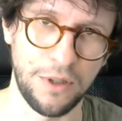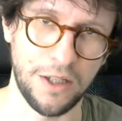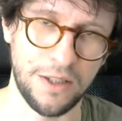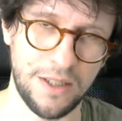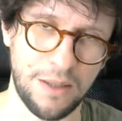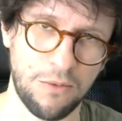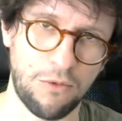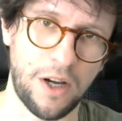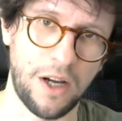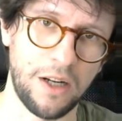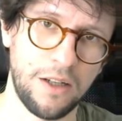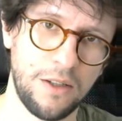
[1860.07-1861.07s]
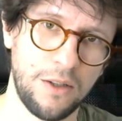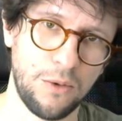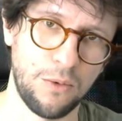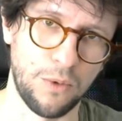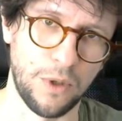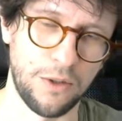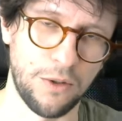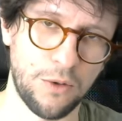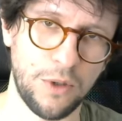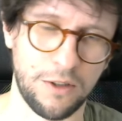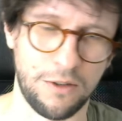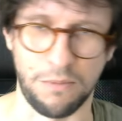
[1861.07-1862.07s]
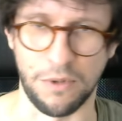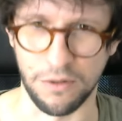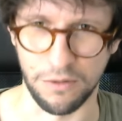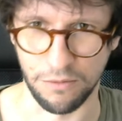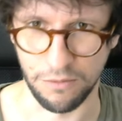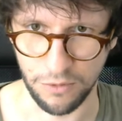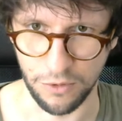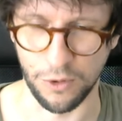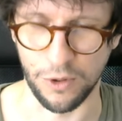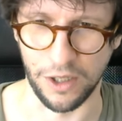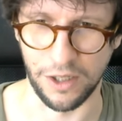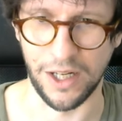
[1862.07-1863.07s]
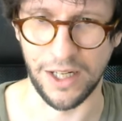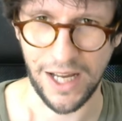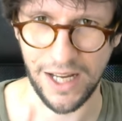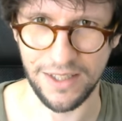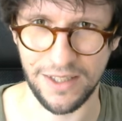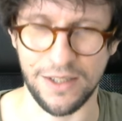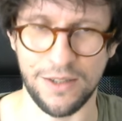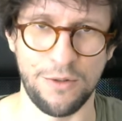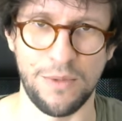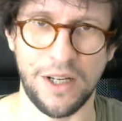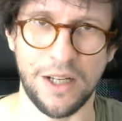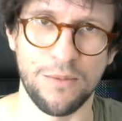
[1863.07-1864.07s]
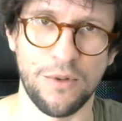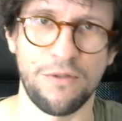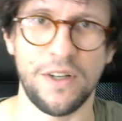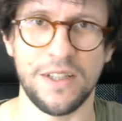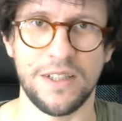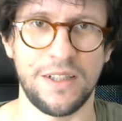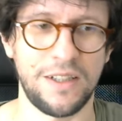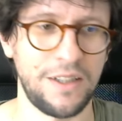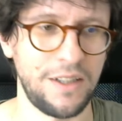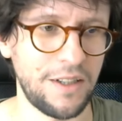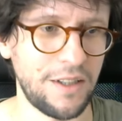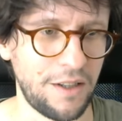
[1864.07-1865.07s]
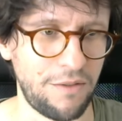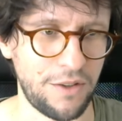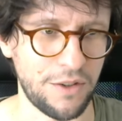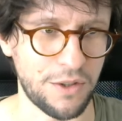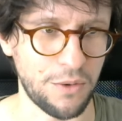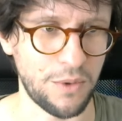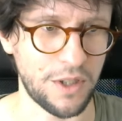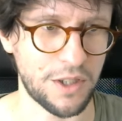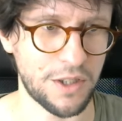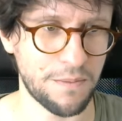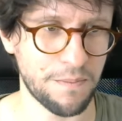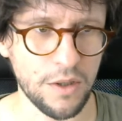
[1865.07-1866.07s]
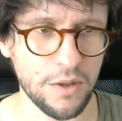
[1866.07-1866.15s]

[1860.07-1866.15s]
that same file when you quit. But you can enhance this to make it more fancy if you so wish.